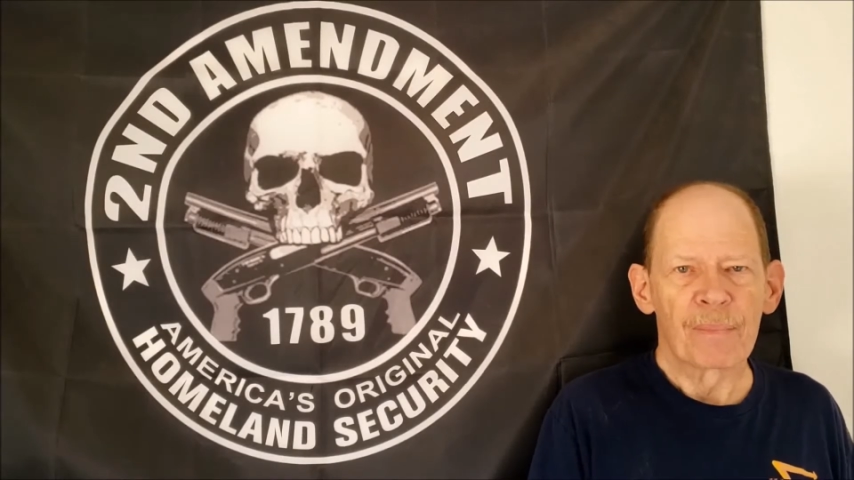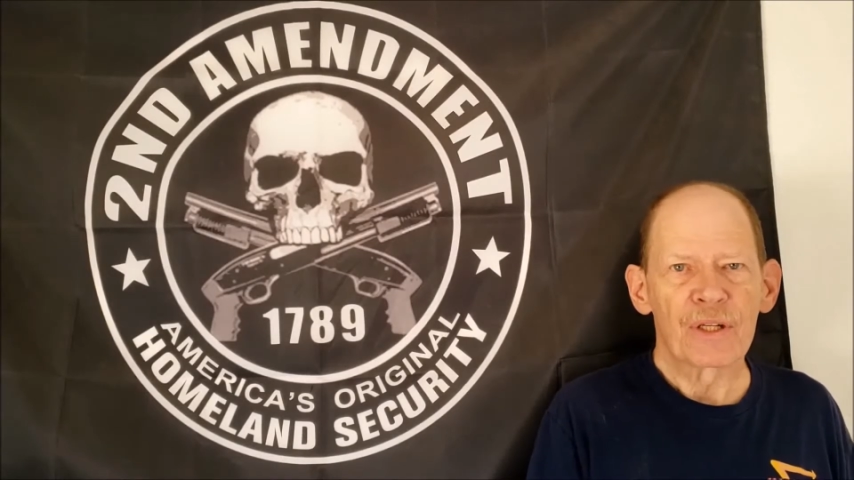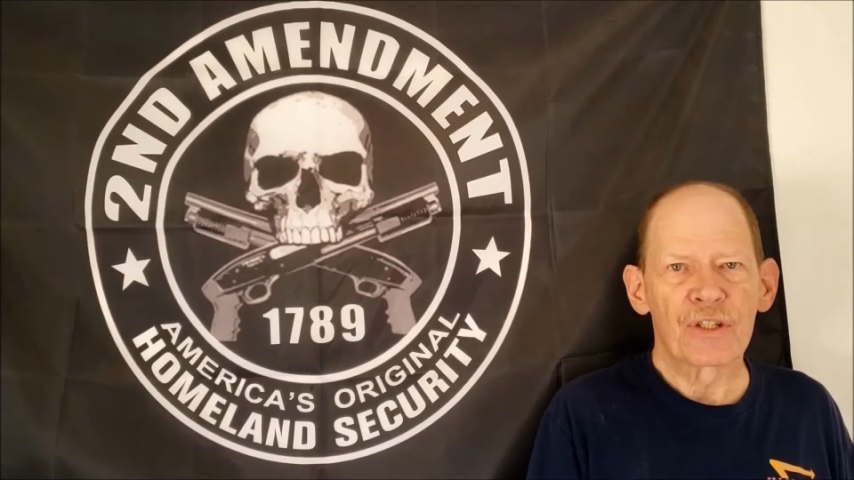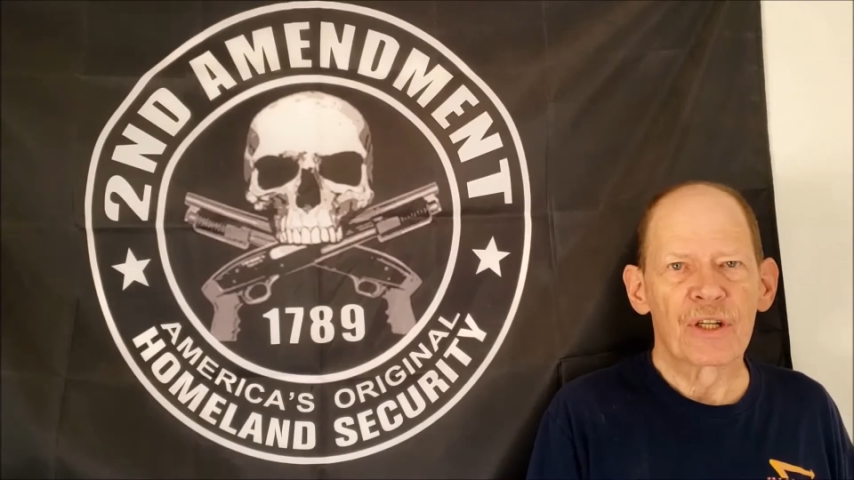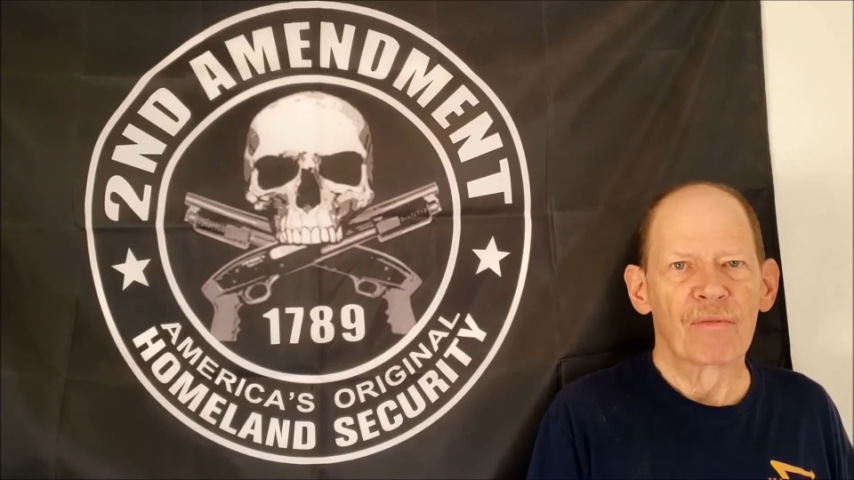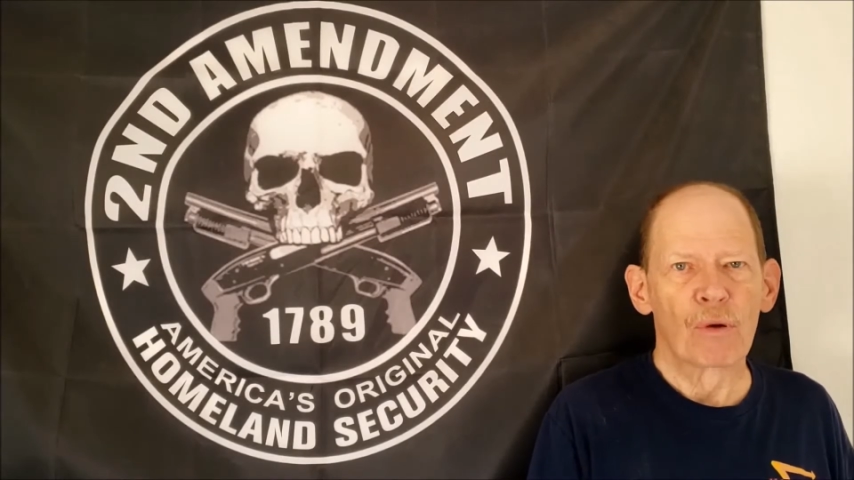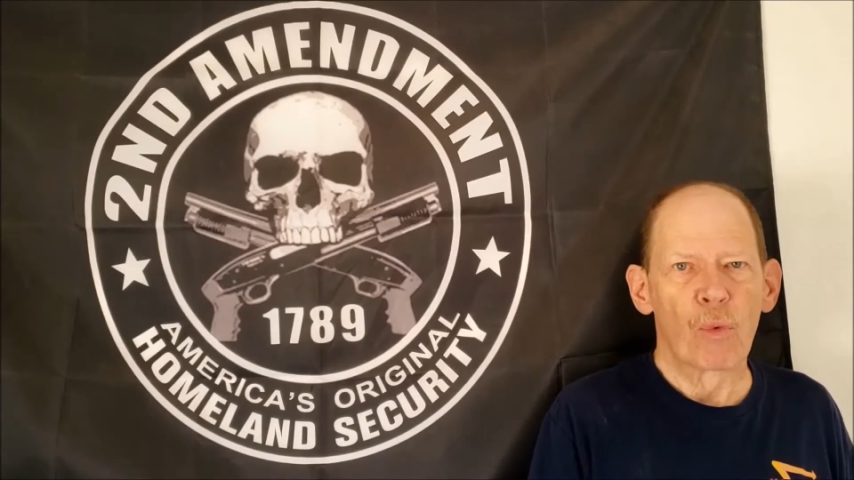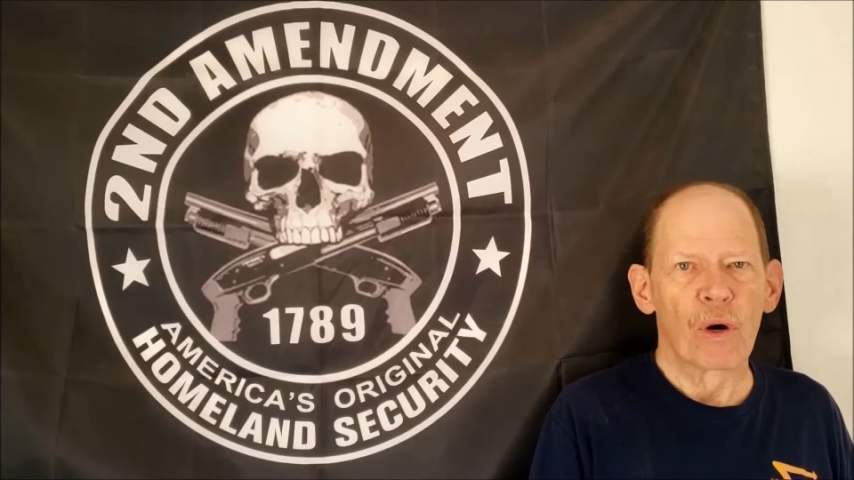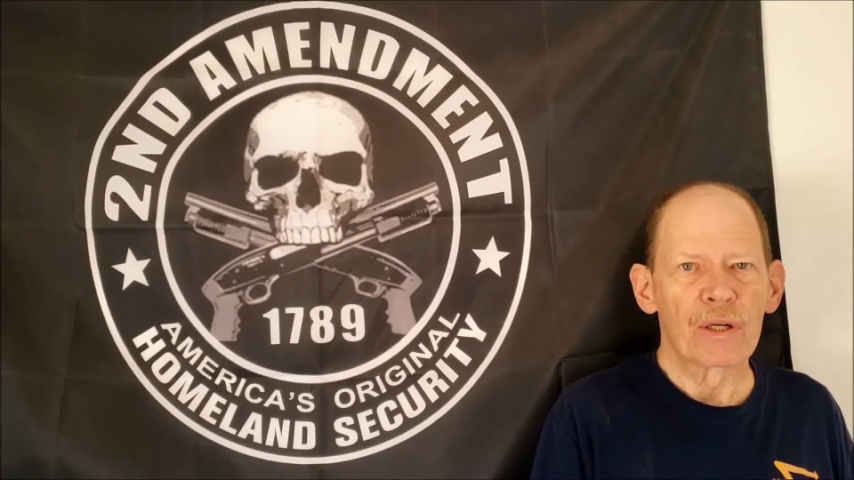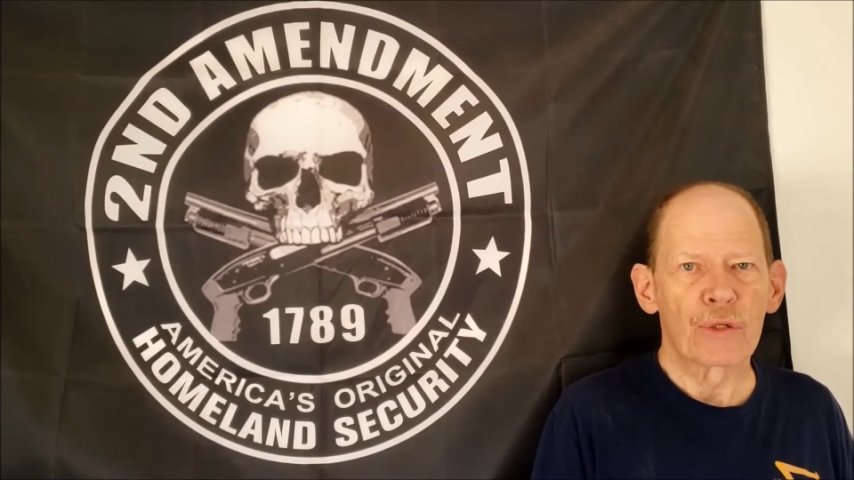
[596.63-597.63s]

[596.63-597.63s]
Civil War